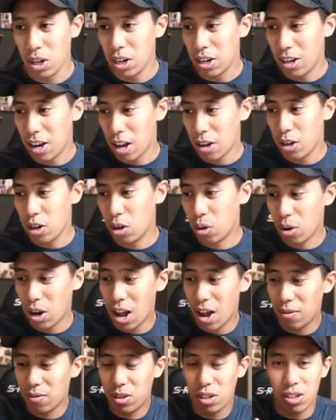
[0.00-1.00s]
Now you don't
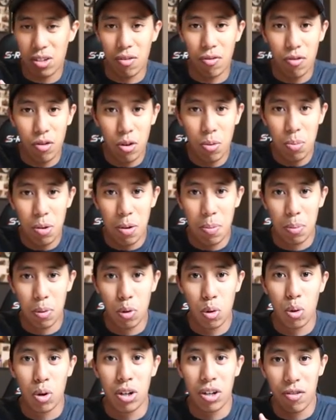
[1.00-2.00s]
have just a few people
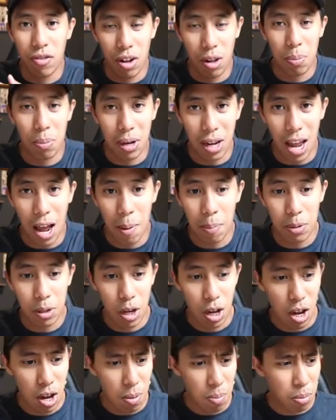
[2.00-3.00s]
who are developing apps,
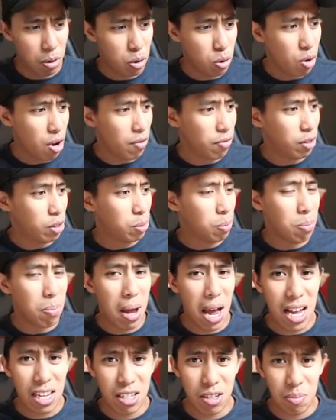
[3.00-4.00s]
but you have this
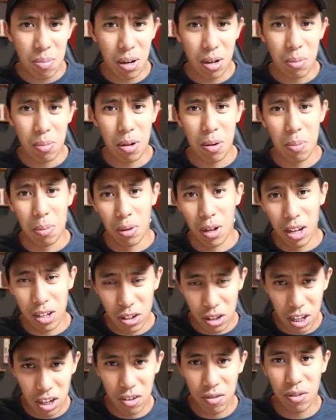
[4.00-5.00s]
mass amount of people, and
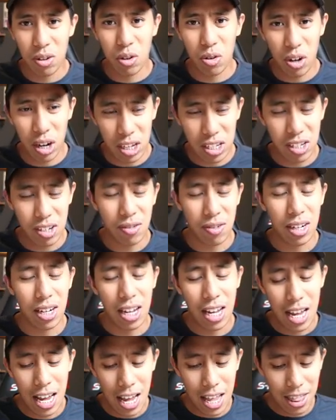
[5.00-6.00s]
think of the creativity
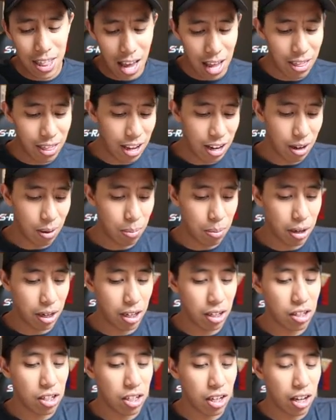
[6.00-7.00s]
that they can bring
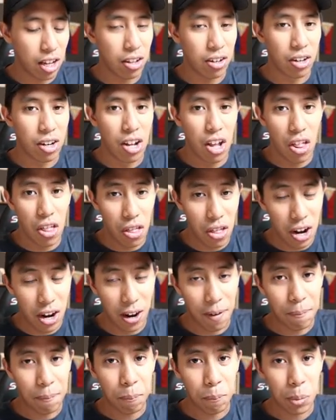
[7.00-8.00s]
in together there.